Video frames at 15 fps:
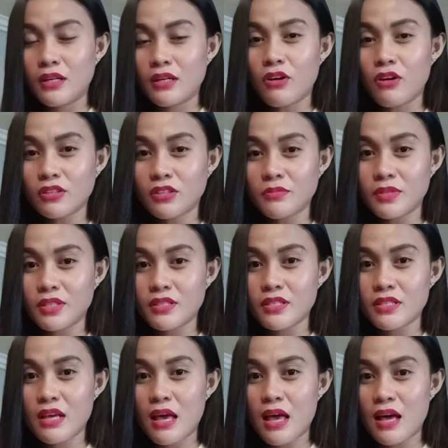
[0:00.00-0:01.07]

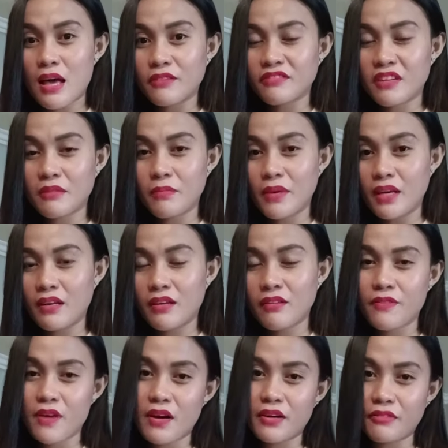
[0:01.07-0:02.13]
documents have been
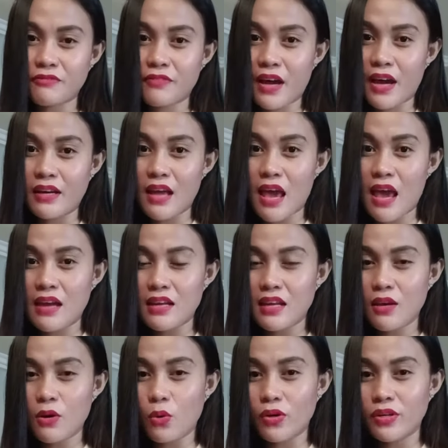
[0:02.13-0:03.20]
verified, and
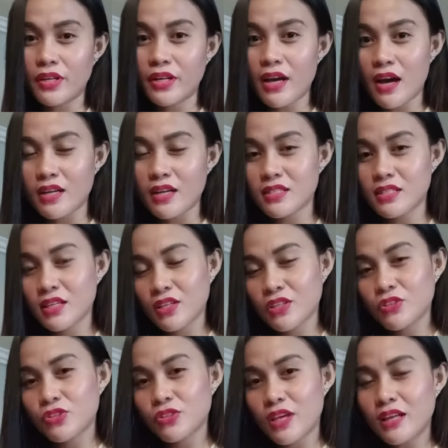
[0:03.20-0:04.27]
he ordered us
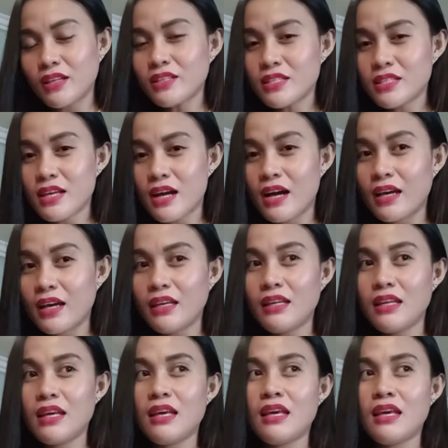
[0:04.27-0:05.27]
to get inside,